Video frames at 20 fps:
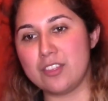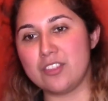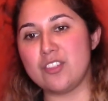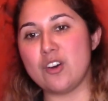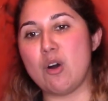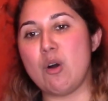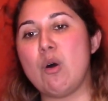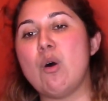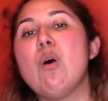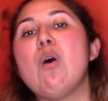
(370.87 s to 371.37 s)

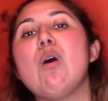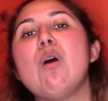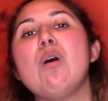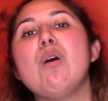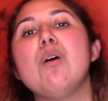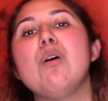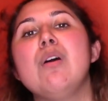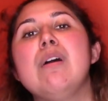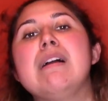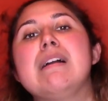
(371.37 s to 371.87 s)
the
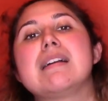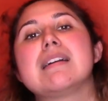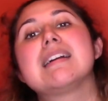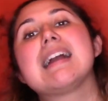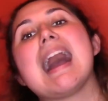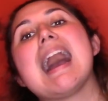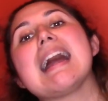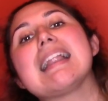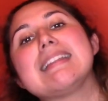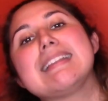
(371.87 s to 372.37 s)
whole
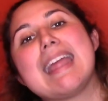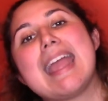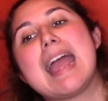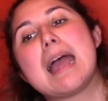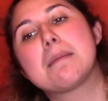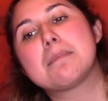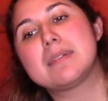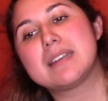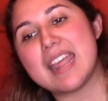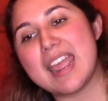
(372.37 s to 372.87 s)

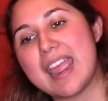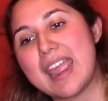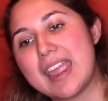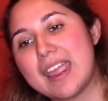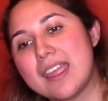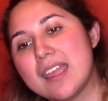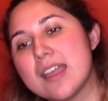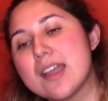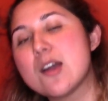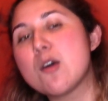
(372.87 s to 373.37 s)
goddamn
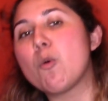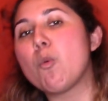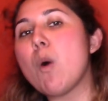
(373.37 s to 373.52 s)
day